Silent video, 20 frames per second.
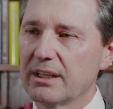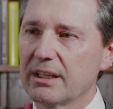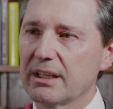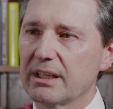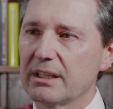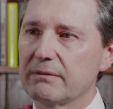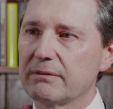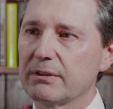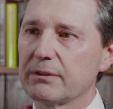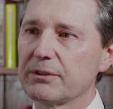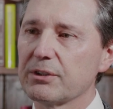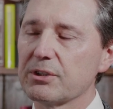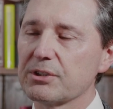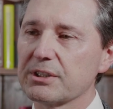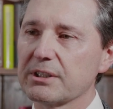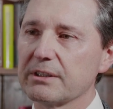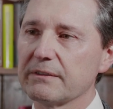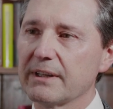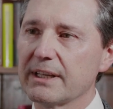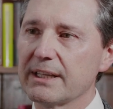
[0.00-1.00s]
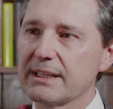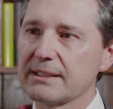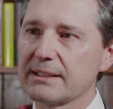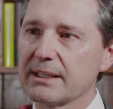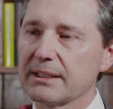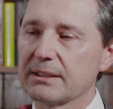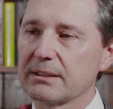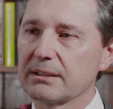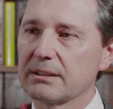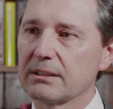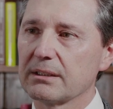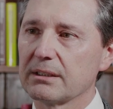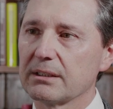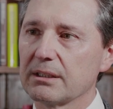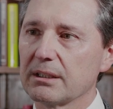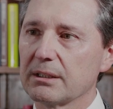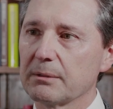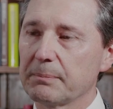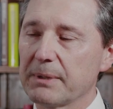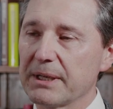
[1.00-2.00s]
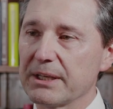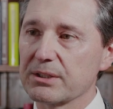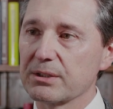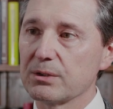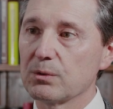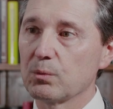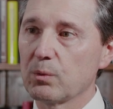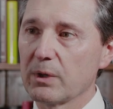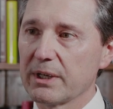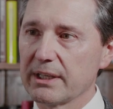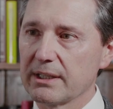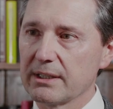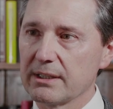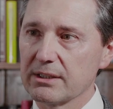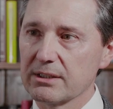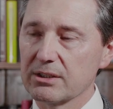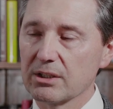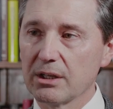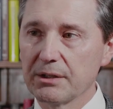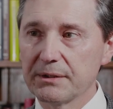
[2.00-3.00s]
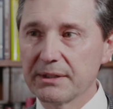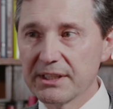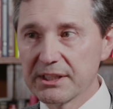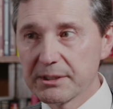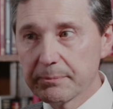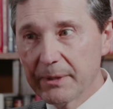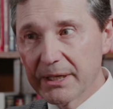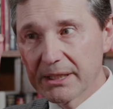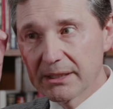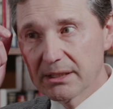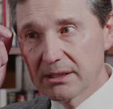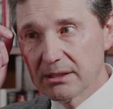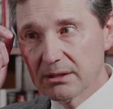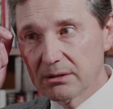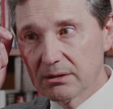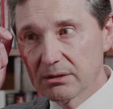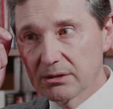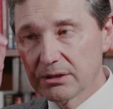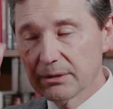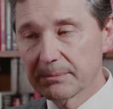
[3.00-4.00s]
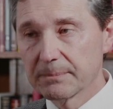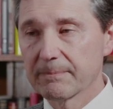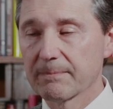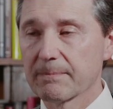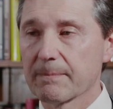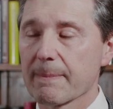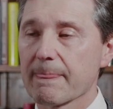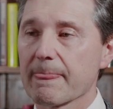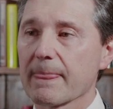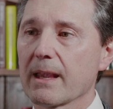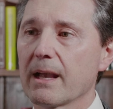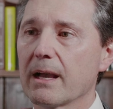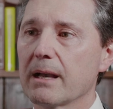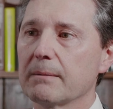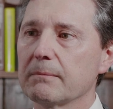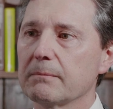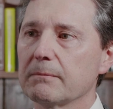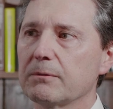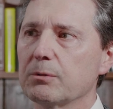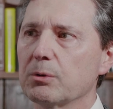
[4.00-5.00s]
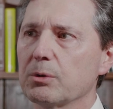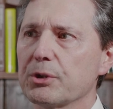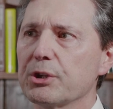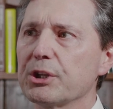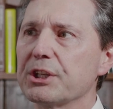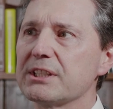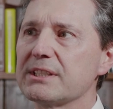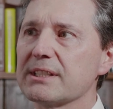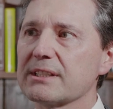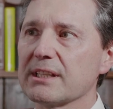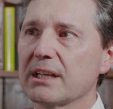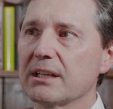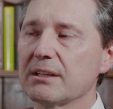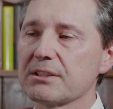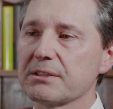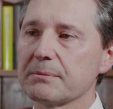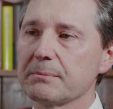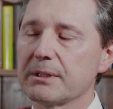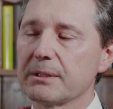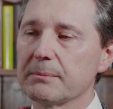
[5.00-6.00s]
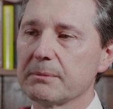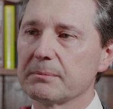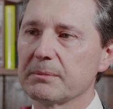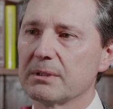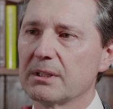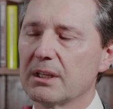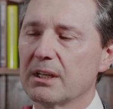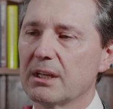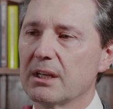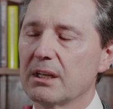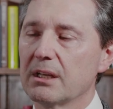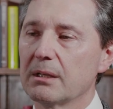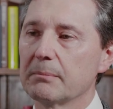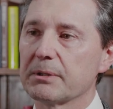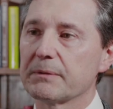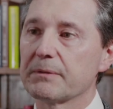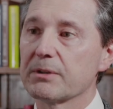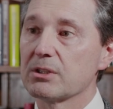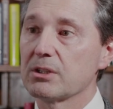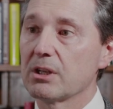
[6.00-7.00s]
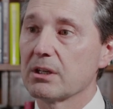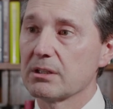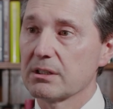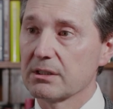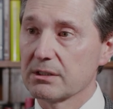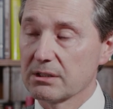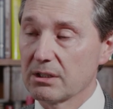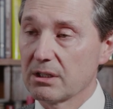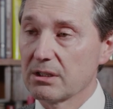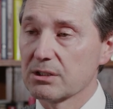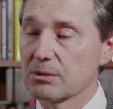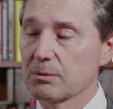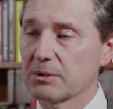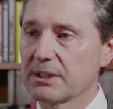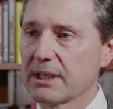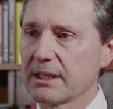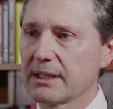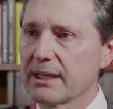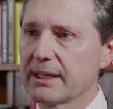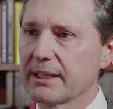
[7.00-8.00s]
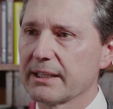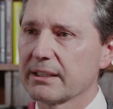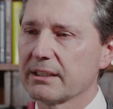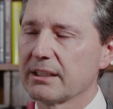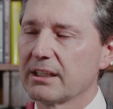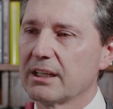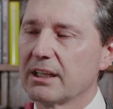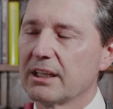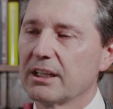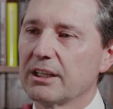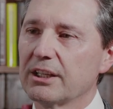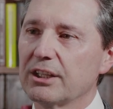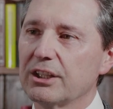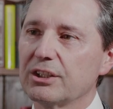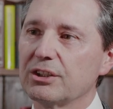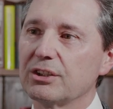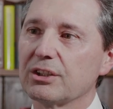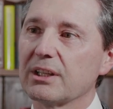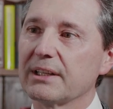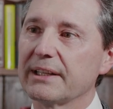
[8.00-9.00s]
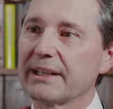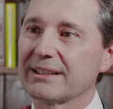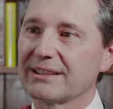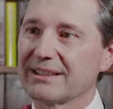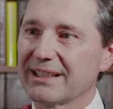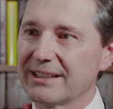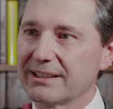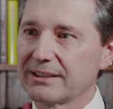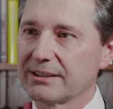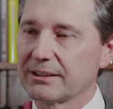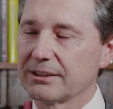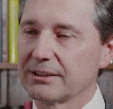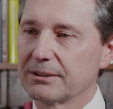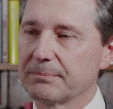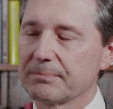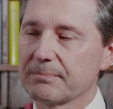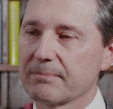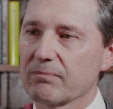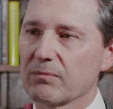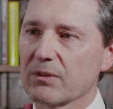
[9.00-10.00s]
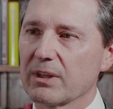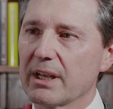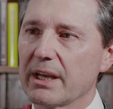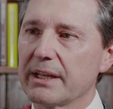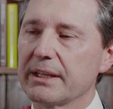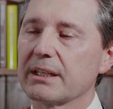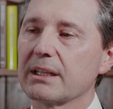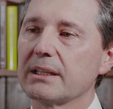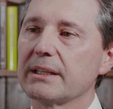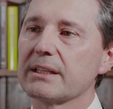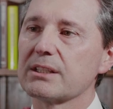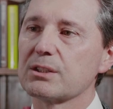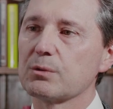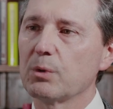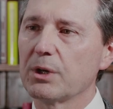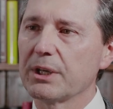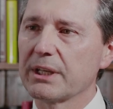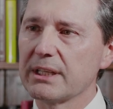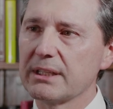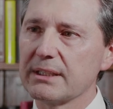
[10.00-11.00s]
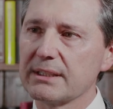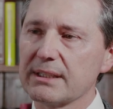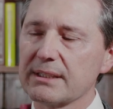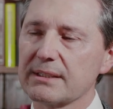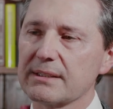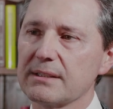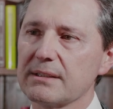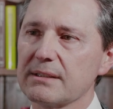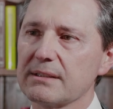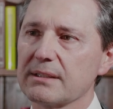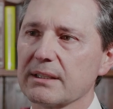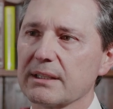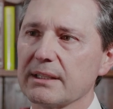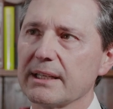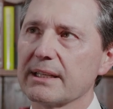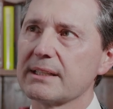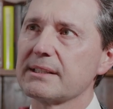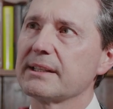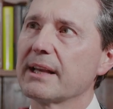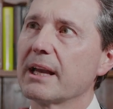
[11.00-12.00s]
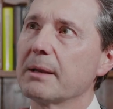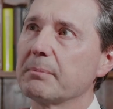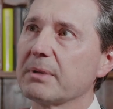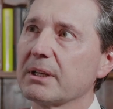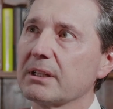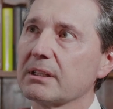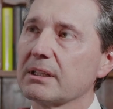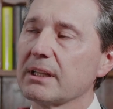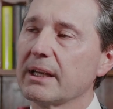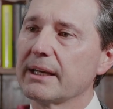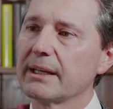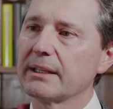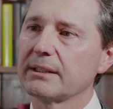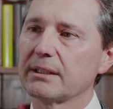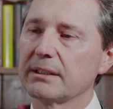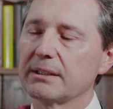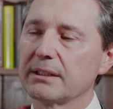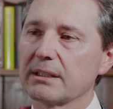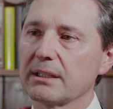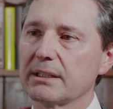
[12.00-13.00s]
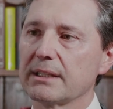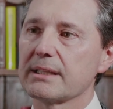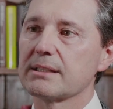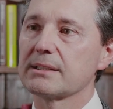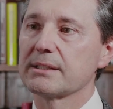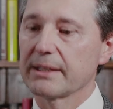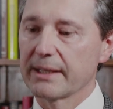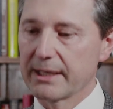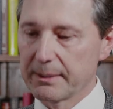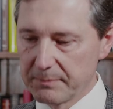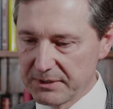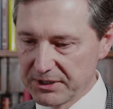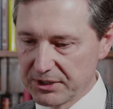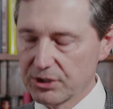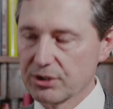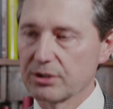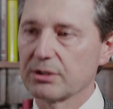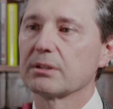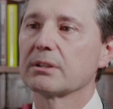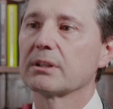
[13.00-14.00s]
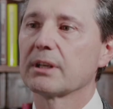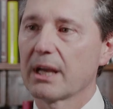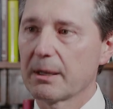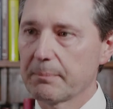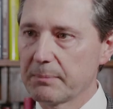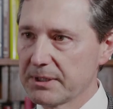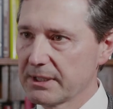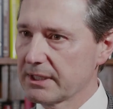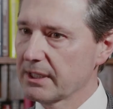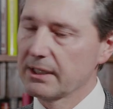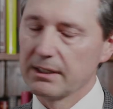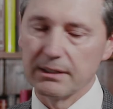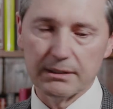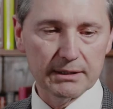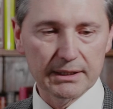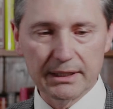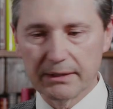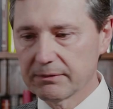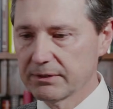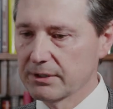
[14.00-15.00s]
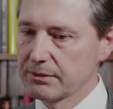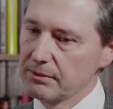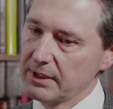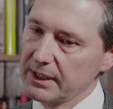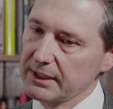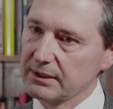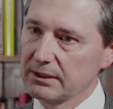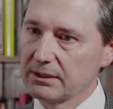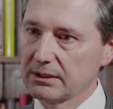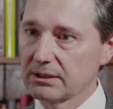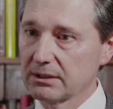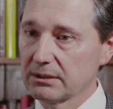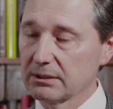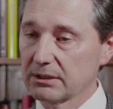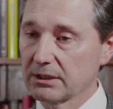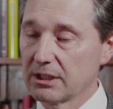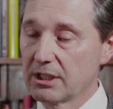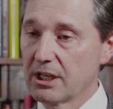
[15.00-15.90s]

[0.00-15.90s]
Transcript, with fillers: And Vivior is a device that a patient wears on their spectacles um, for 36 hours minimum but for long, as long as what they like, to collect data. And it collects working distance, it collects the ambient light, and it collects the head position, up and down, left and right, and tilt.